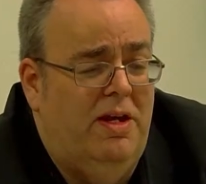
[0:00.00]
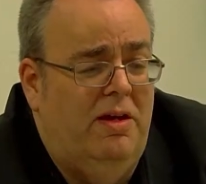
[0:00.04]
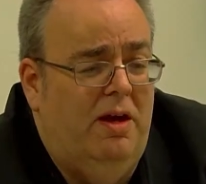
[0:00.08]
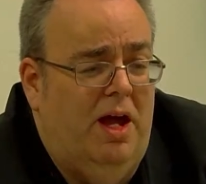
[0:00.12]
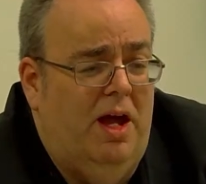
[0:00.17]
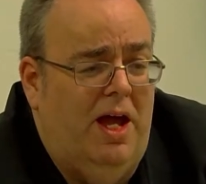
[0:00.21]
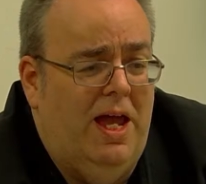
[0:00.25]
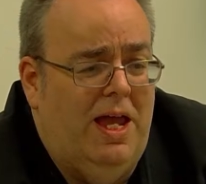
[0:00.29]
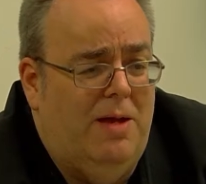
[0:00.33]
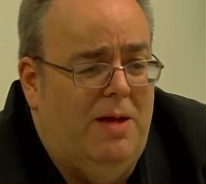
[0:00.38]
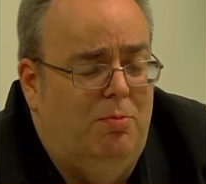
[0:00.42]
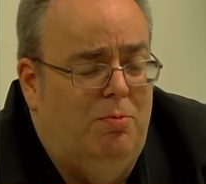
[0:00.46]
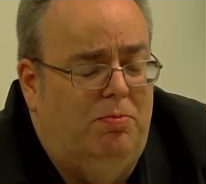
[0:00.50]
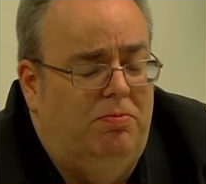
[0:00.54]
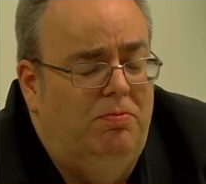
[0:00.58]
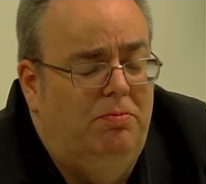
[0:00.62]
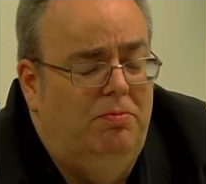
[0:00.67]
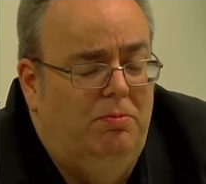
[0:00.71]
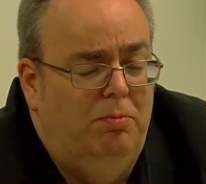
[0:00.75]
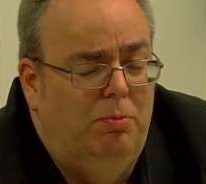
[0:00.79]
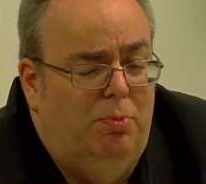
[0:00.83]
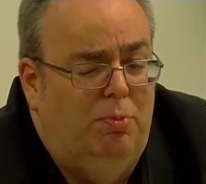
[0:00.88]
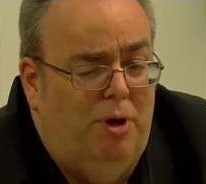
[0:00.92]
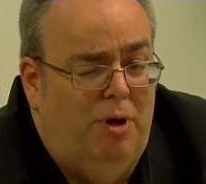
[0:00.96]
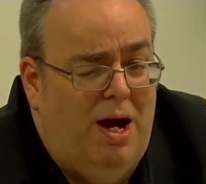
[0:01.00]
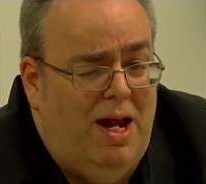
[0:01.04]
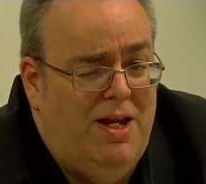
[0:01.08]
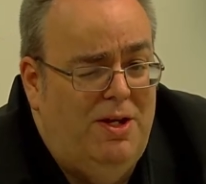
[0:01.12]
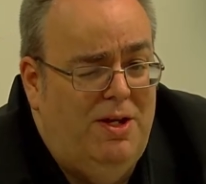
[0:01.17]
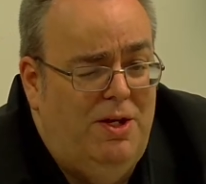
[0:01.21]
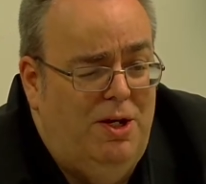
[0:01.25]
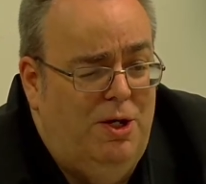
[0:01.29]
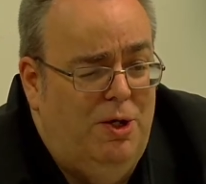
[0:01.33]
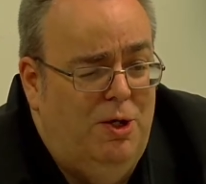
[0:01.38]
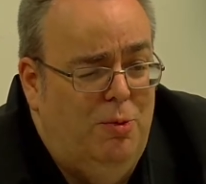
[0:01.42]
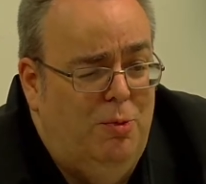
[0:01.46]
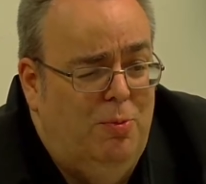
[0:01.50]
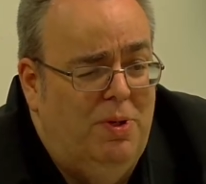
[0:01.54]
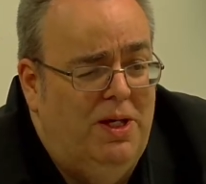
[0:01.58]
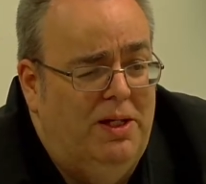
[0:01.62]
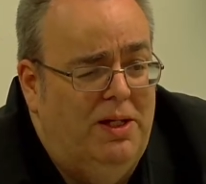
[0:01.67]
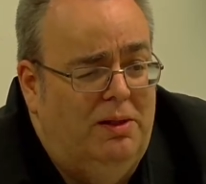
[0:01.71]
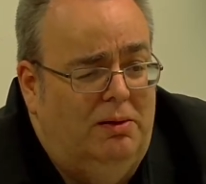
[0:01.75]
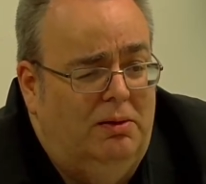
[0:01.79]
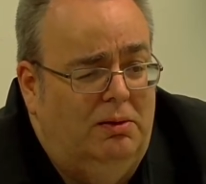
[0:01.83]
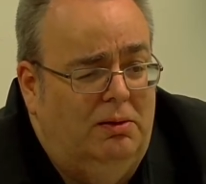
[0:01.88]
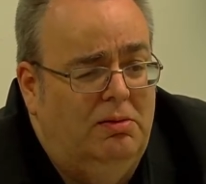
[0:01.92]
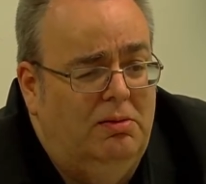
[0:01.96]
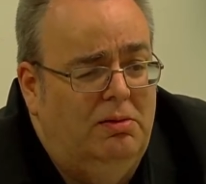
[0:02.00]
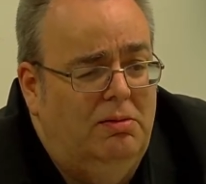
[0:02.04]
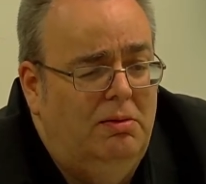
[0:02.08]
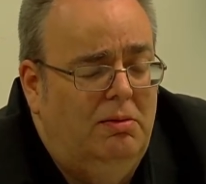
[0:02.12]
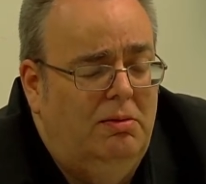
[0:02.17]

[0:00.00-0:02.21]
a brand new build,